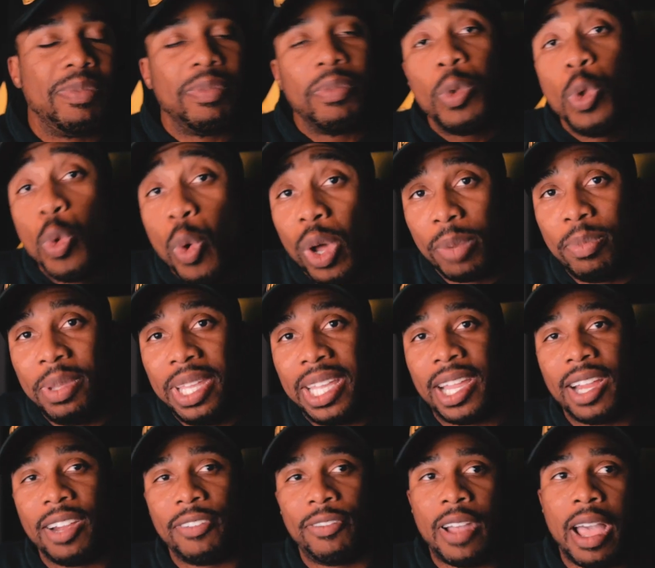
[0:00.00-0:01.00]
want to be
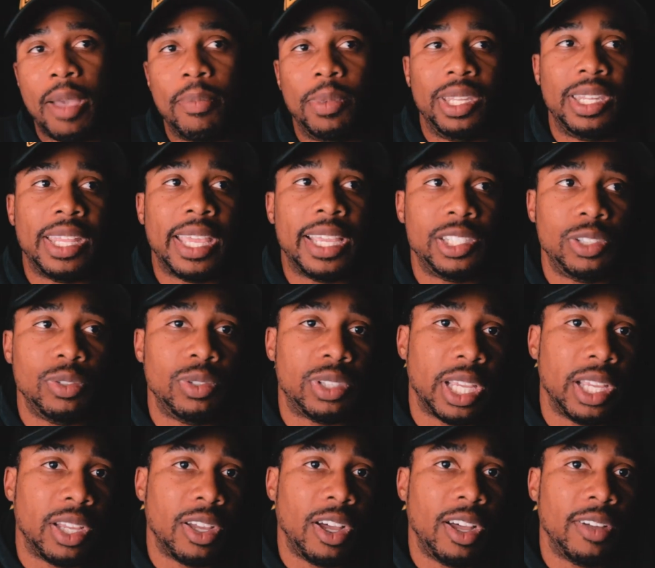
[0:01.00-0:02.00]
careful how many days you
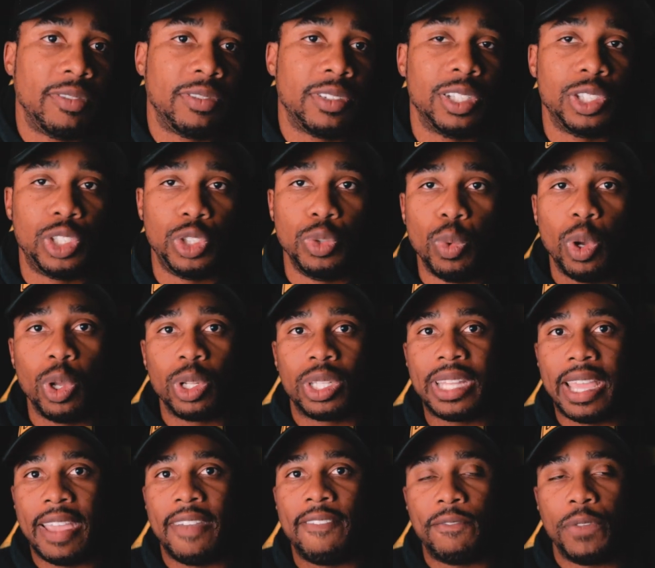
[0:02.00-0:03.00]
take off, because you want
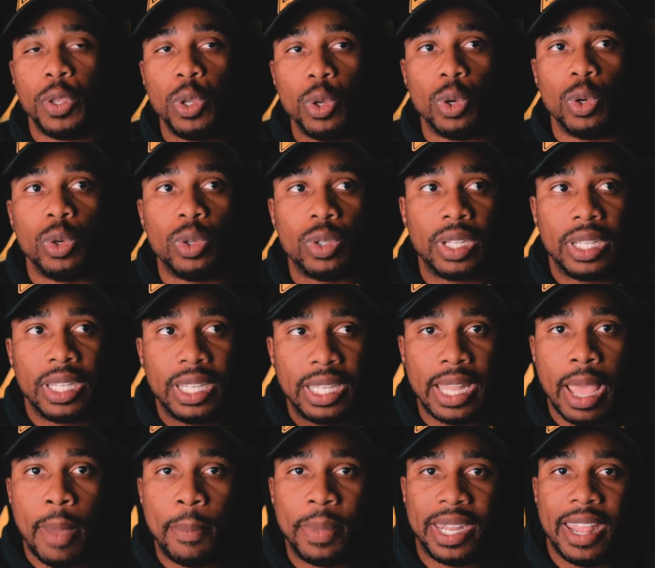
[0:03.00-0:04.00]
that
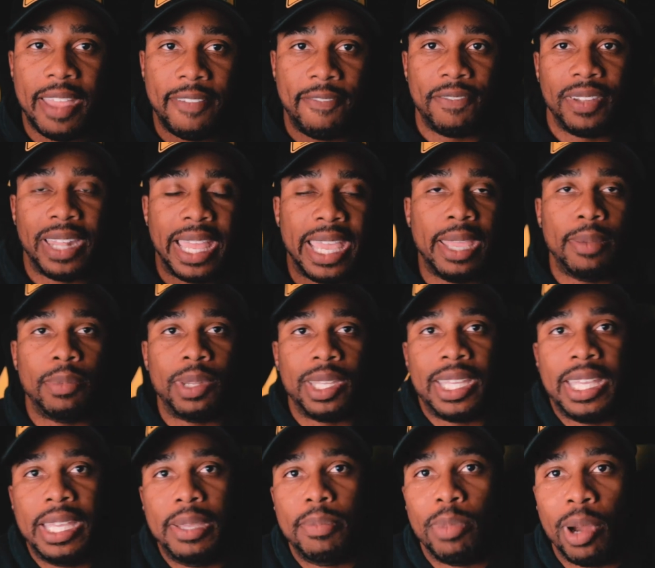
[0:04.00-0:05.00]
flame to
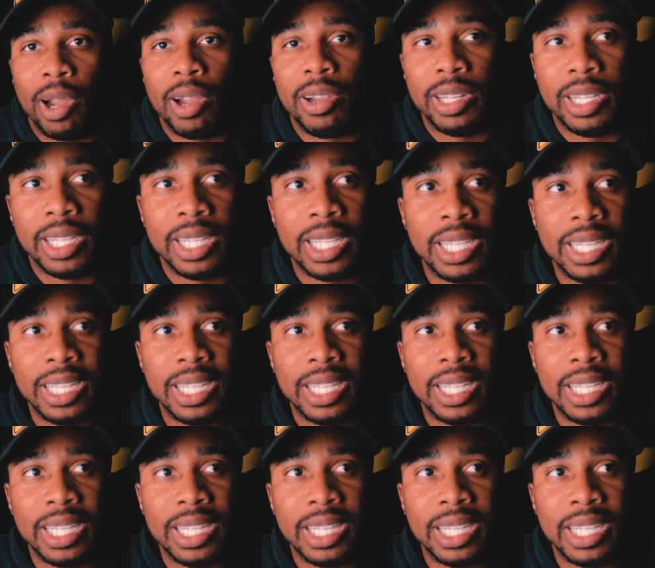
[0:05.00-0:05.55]
keep burning.